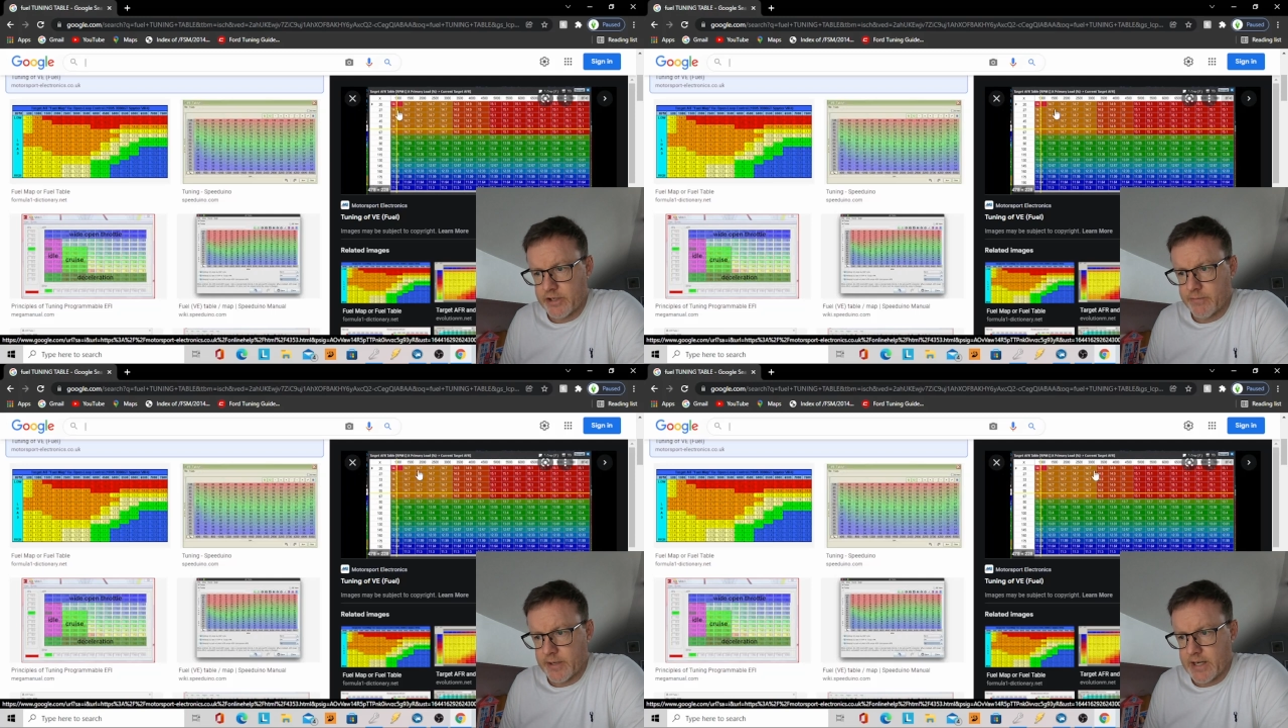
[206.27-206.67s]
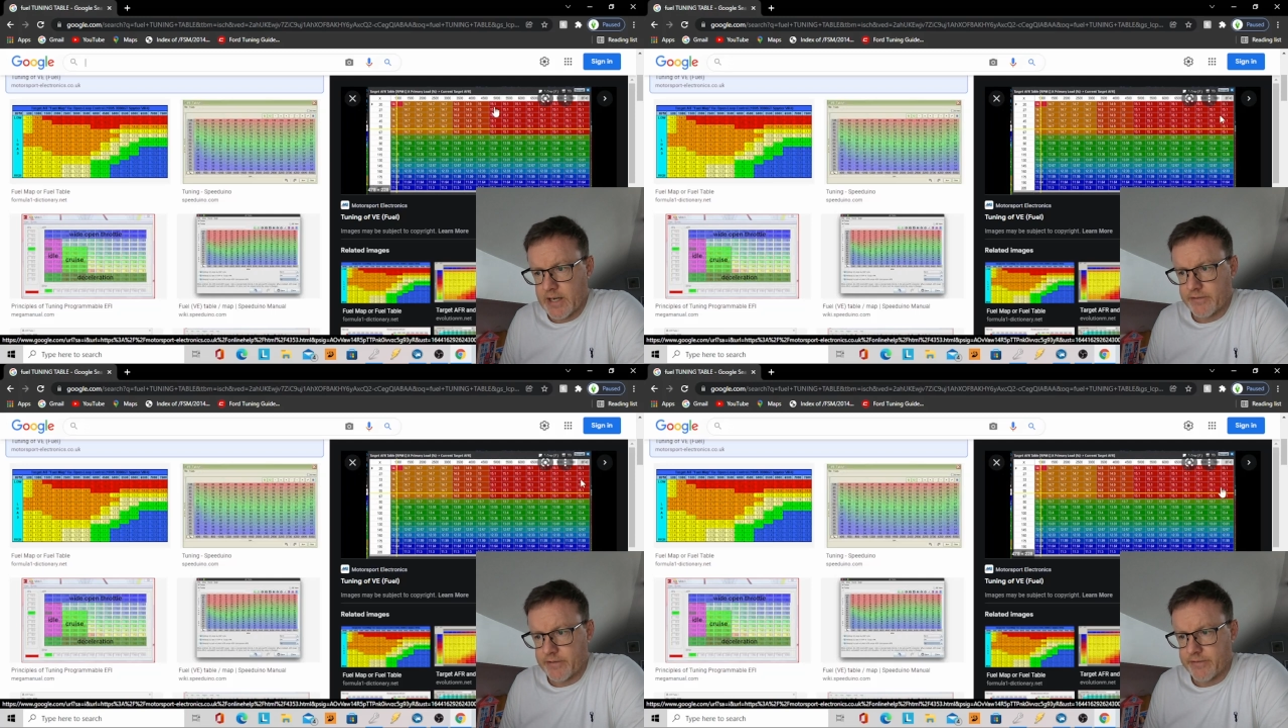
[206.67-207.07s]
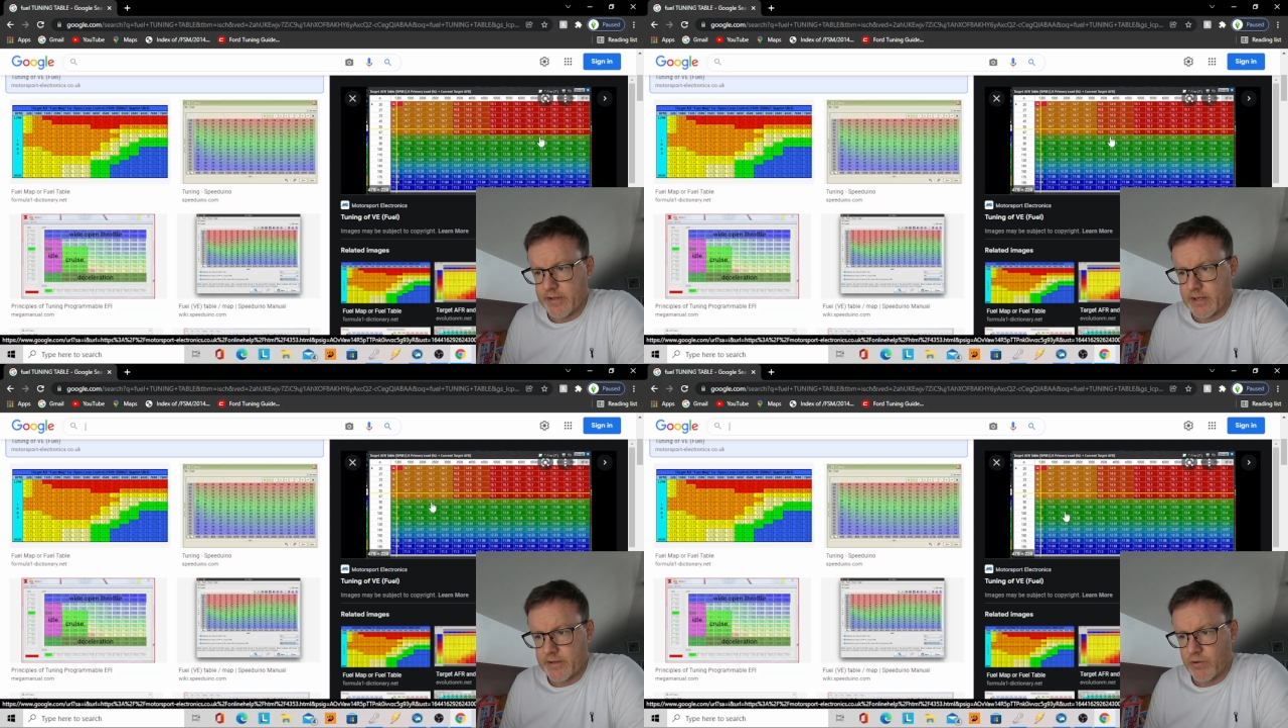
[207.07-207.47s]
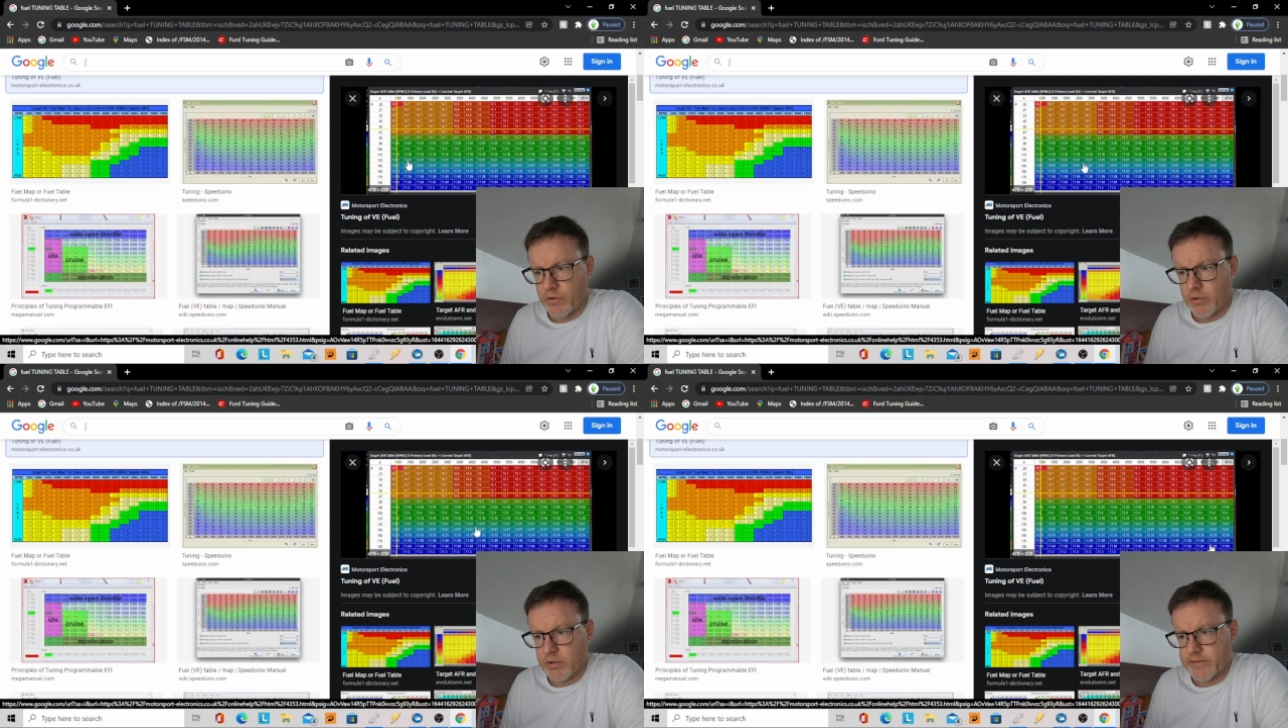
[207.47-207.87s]
you may have to fill in
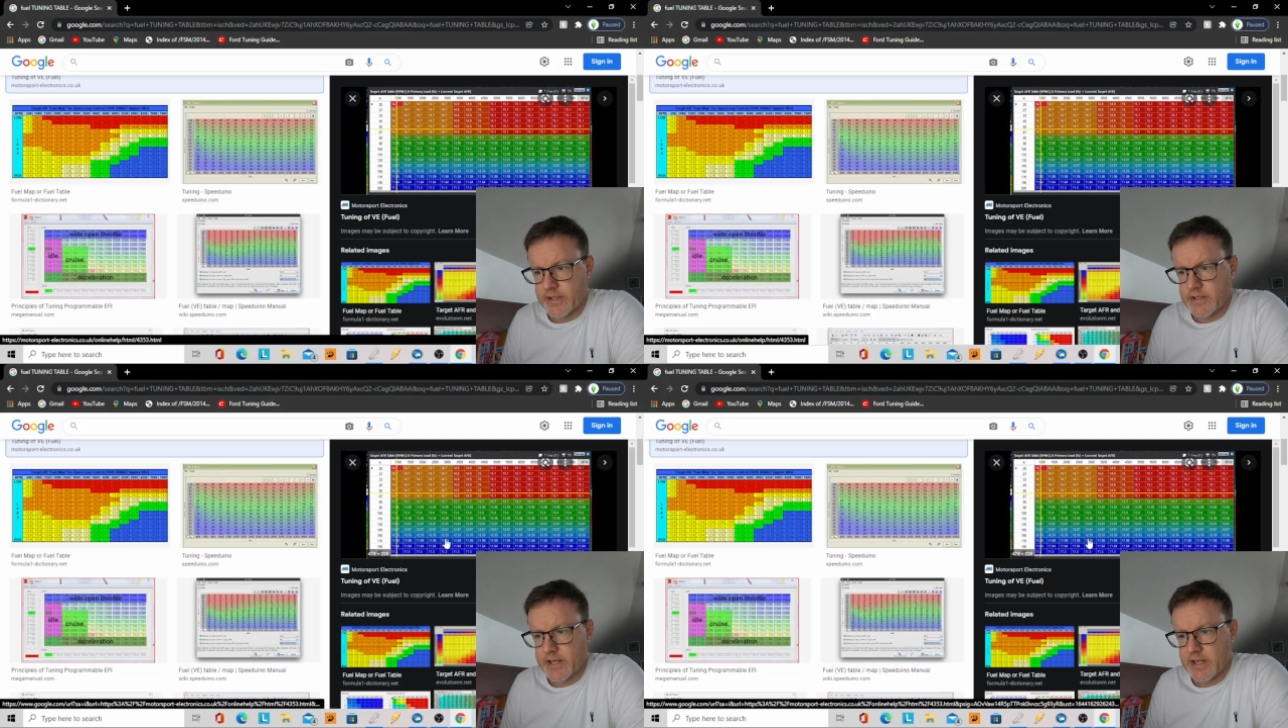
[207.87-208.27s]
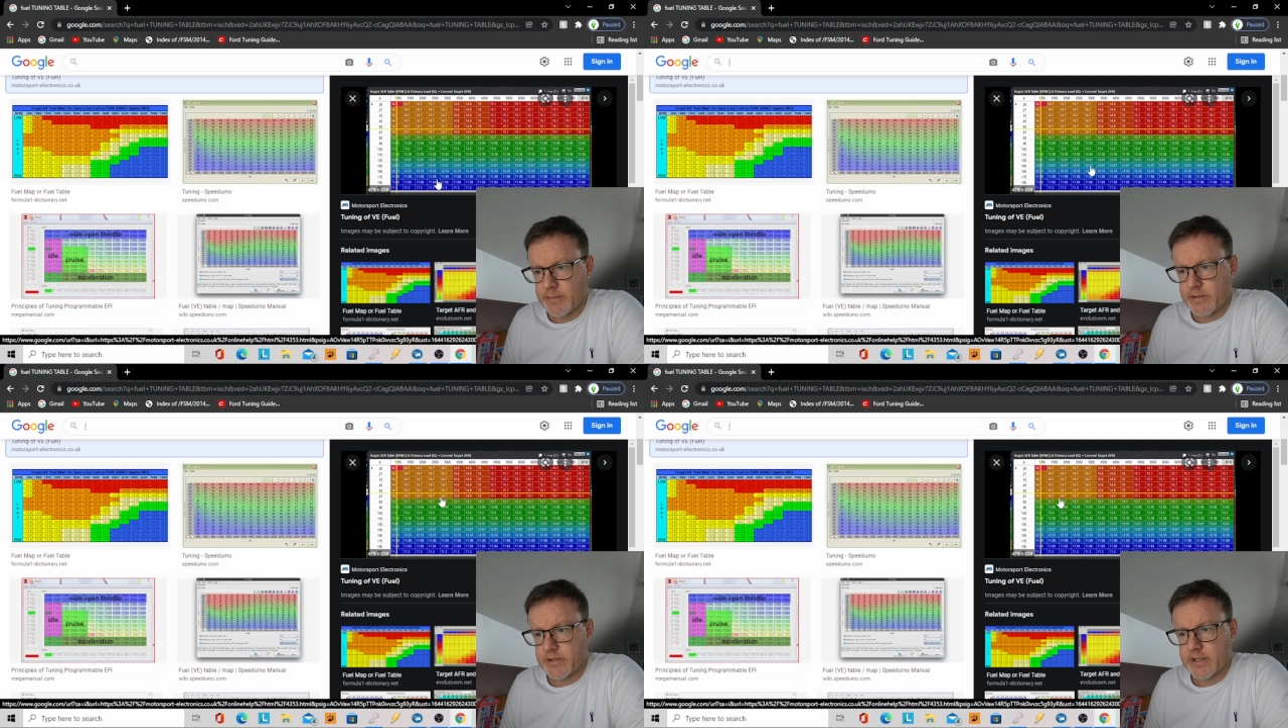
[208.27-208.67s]
all of these tables